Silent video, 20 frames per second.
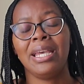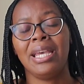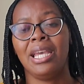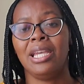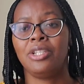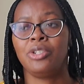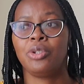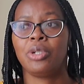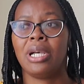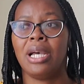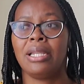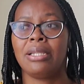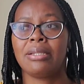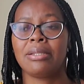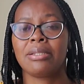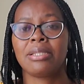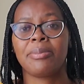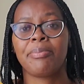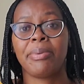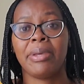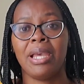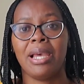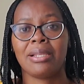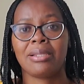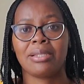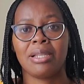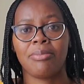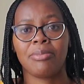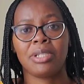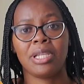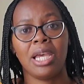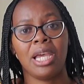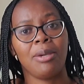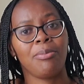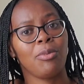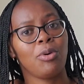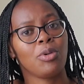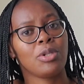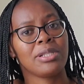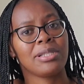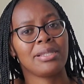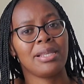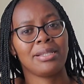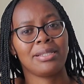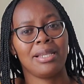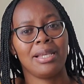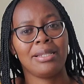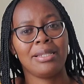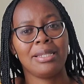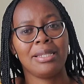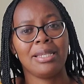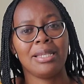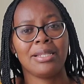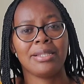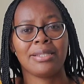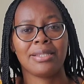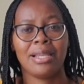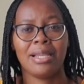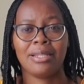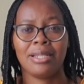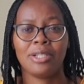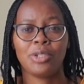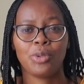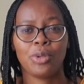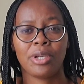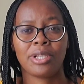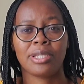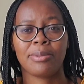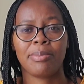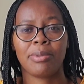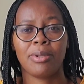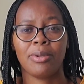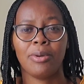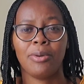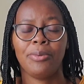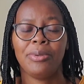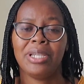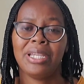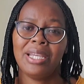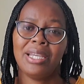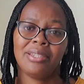and you can spare some time on Saturday and Sunday to explore,